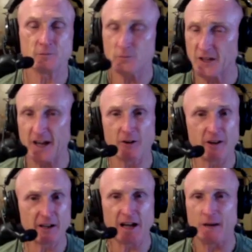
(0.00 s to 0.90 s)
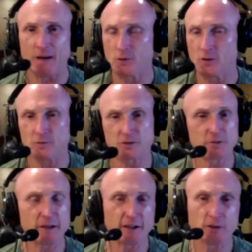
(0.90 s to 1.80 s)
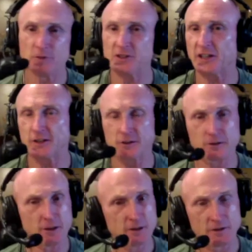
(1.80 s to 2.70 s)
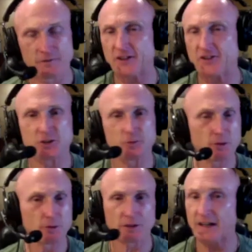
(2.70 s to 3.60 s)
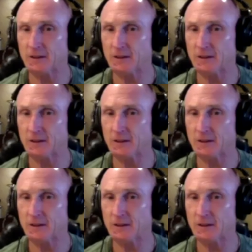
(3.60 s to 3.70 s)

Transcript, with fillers: carrot, apple, tomato, potato, vegetable,